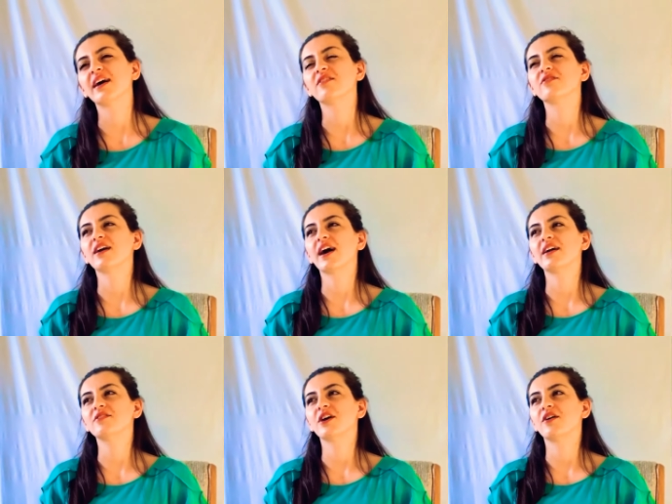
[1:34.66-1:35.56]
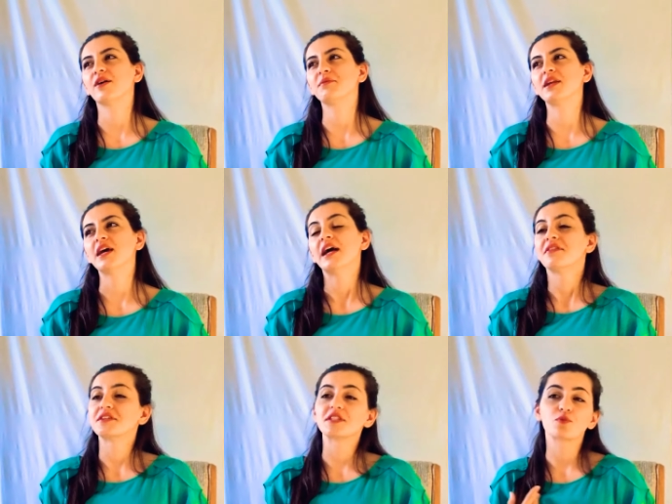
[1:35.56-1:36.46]
I don't, I don't know. I mean,
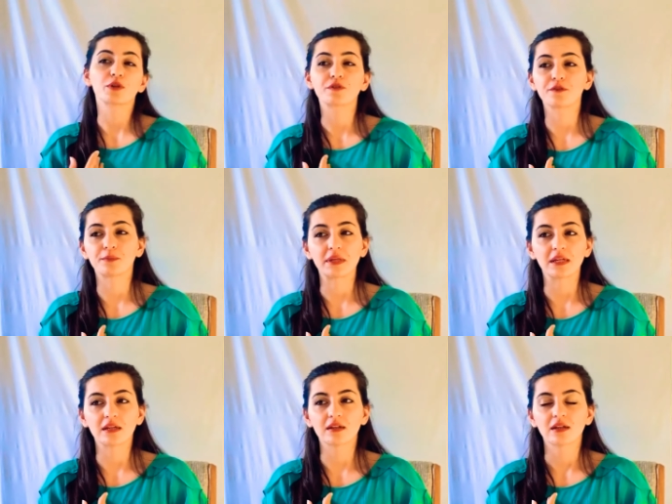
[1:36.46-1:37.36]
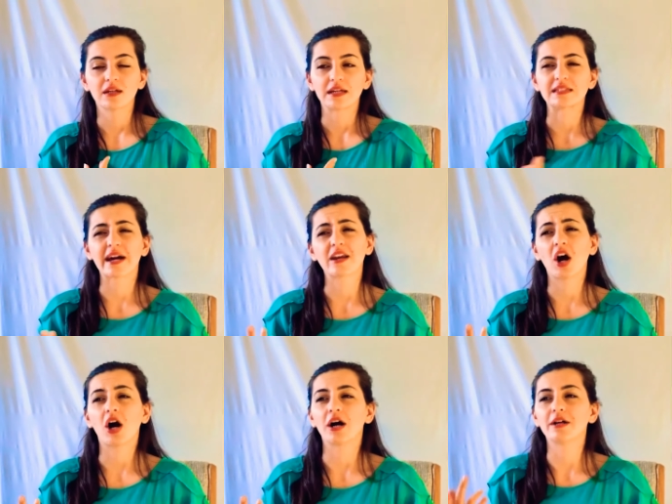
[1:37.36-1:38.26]
this has worked for me. It's kind of
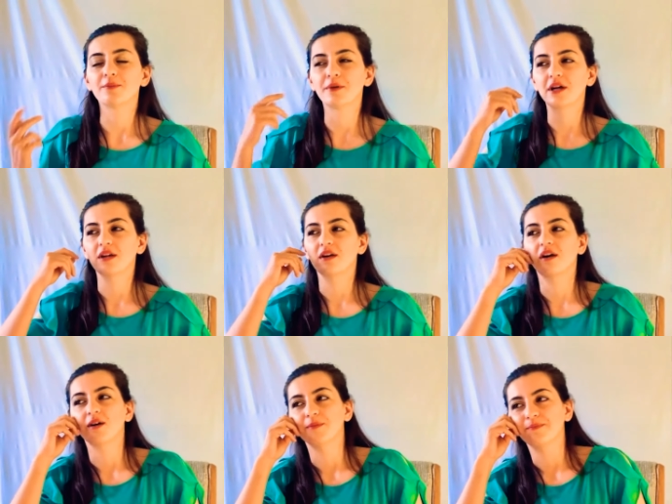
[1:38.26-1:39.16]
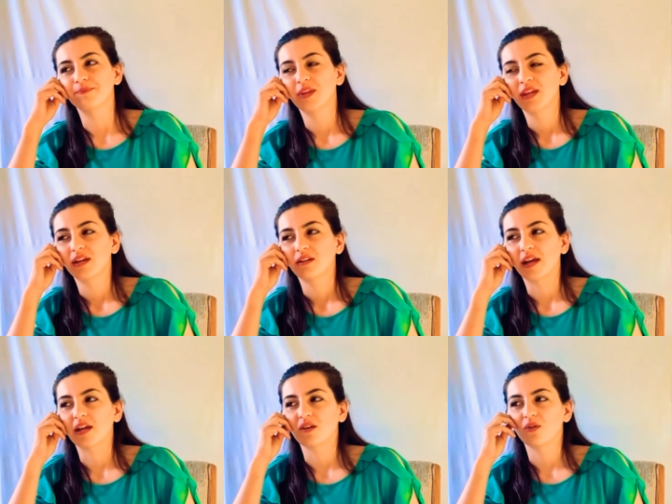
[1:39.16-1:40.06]
odd, but um,
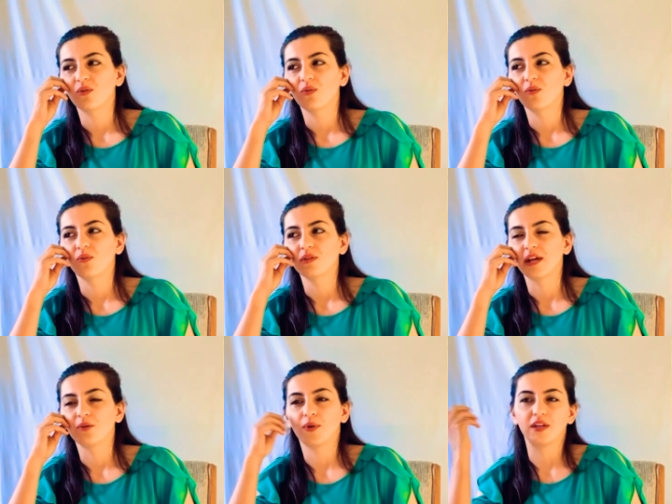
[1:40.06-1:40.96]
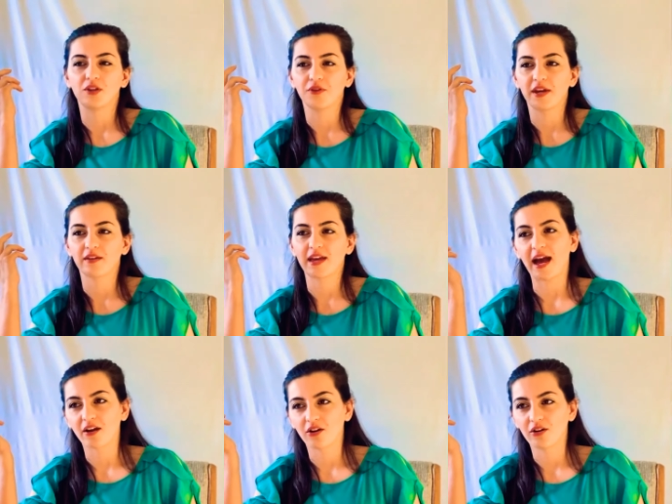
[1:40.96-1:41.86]
like, like when you get
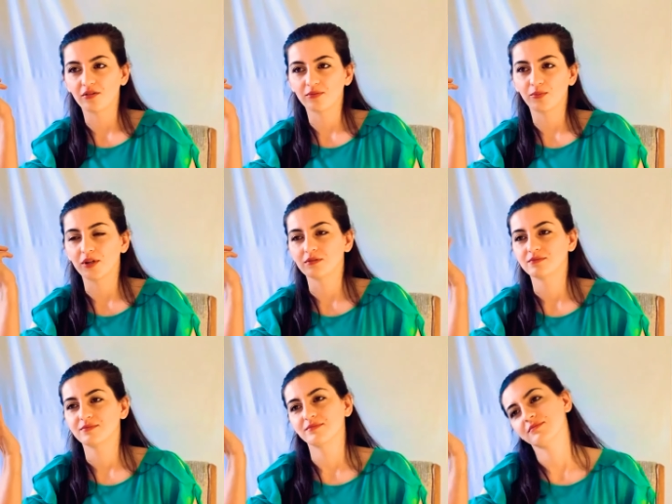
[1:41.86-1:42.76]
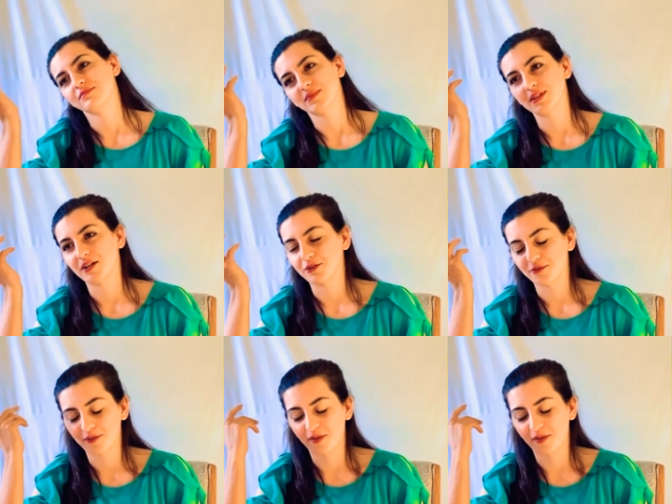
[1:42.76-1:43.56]
catcalled, well, I don't know if you've